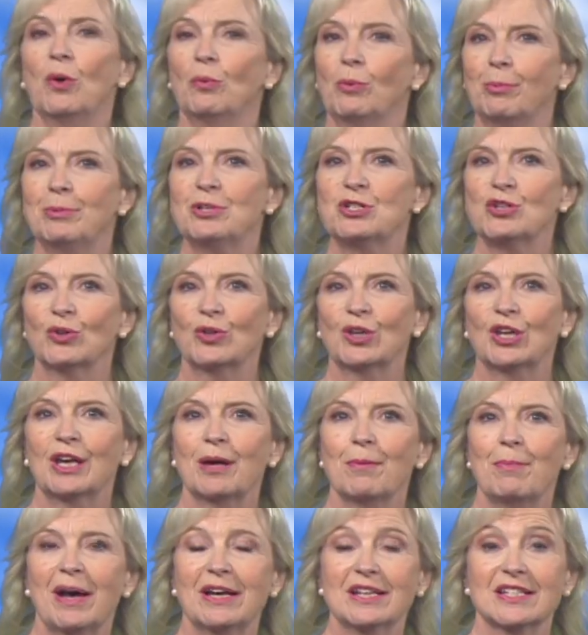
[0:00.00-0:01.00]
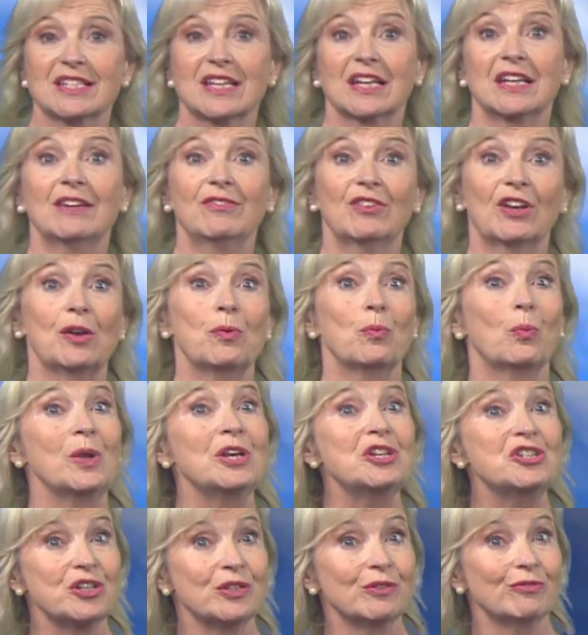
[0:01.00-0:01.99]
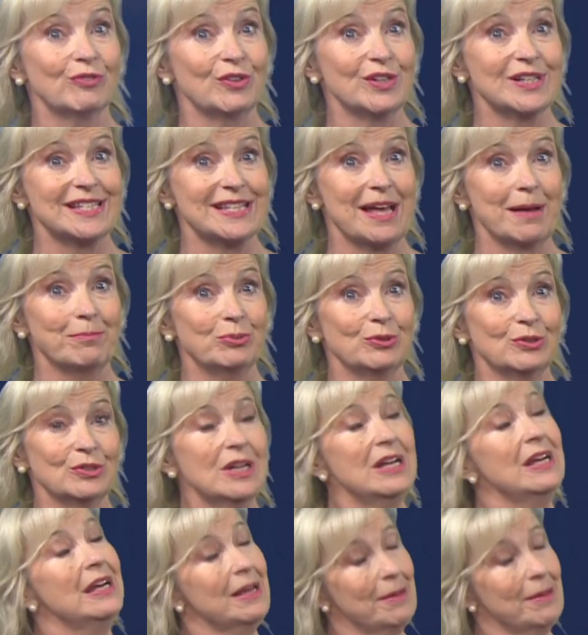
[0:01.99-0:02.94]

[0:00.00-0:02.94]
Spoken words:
We'll be talking about significant wind chill, for example,